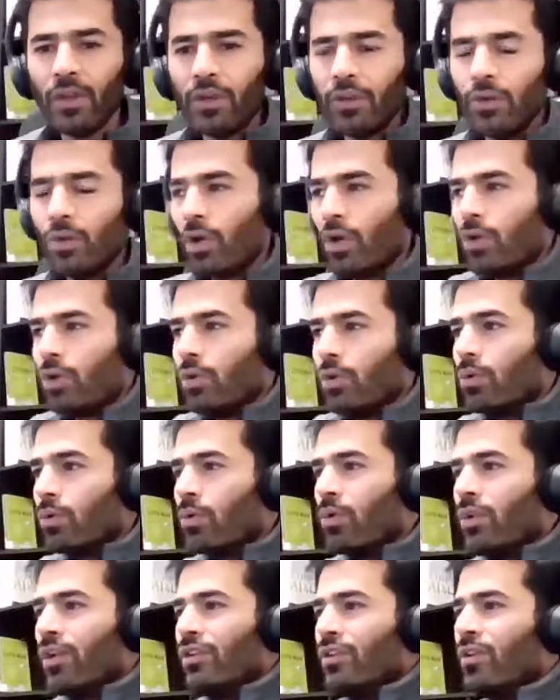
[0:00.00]
you
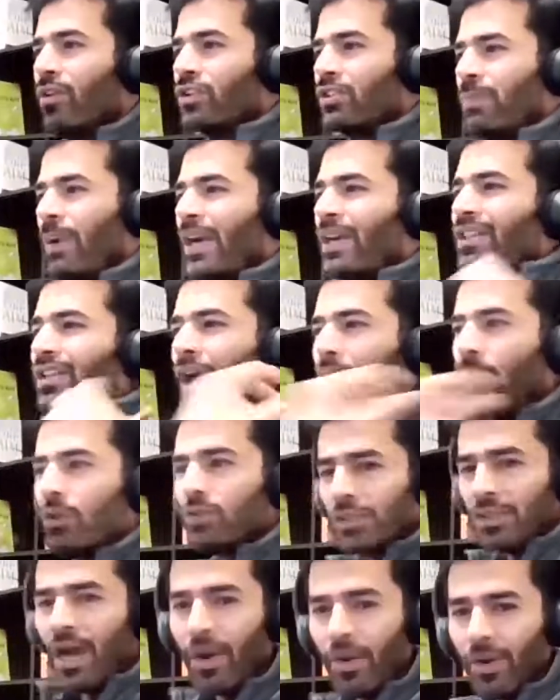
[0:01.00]
could spend
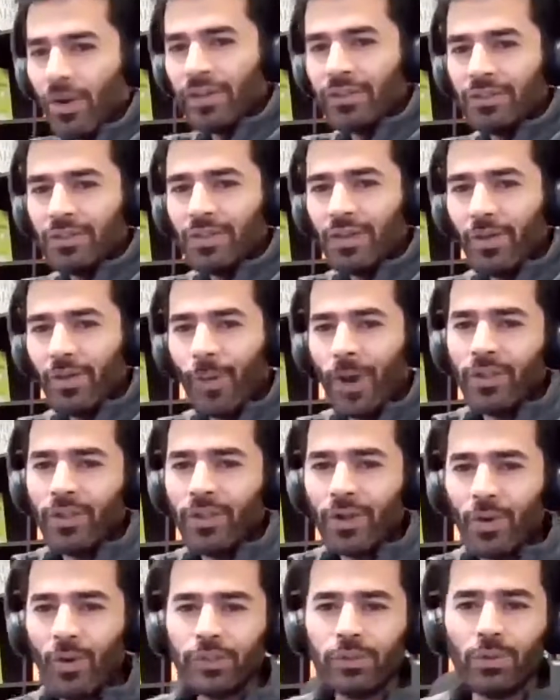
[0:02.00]
1,000 hours while
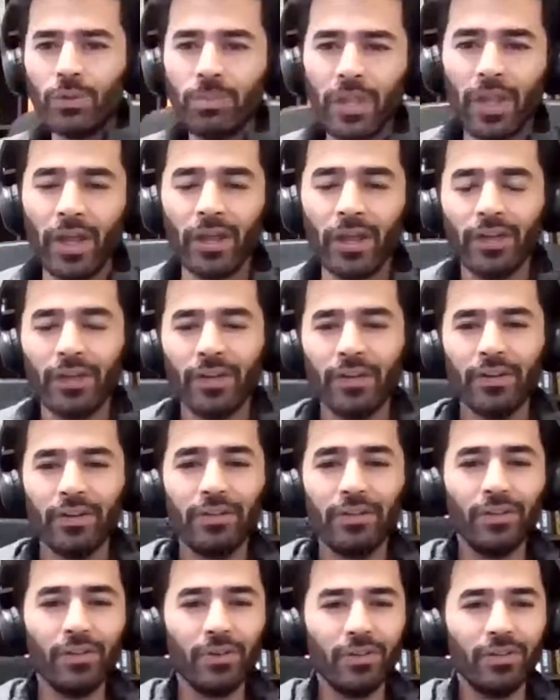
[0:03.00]
the coach would be like,
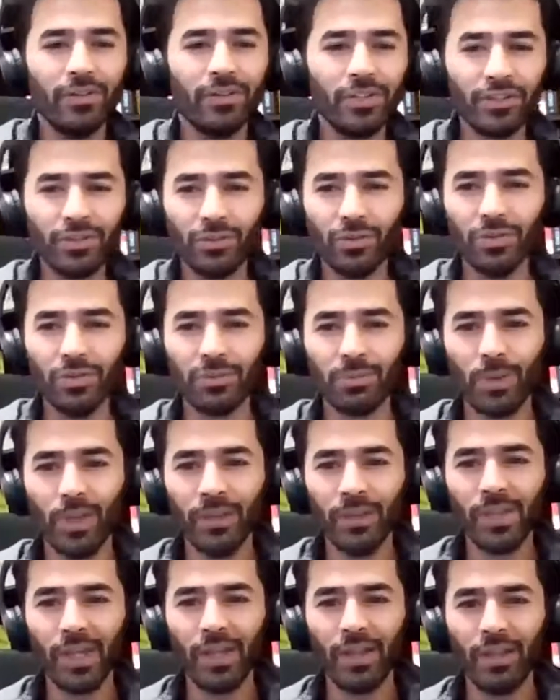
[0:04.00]
dude, just do this
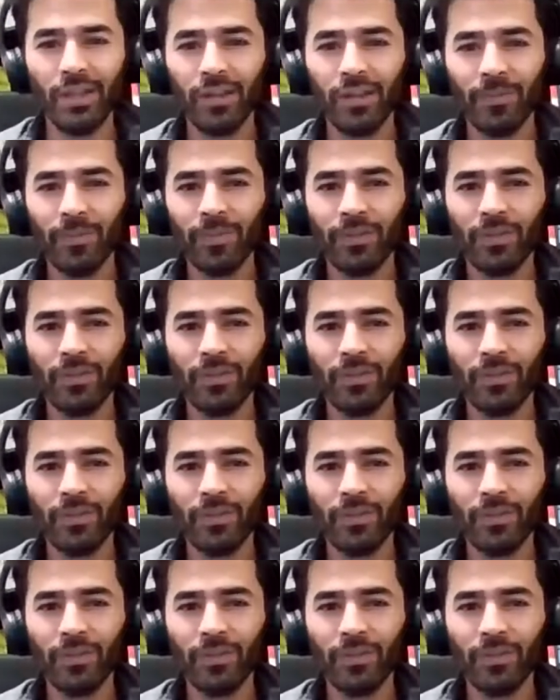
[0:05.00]
one thing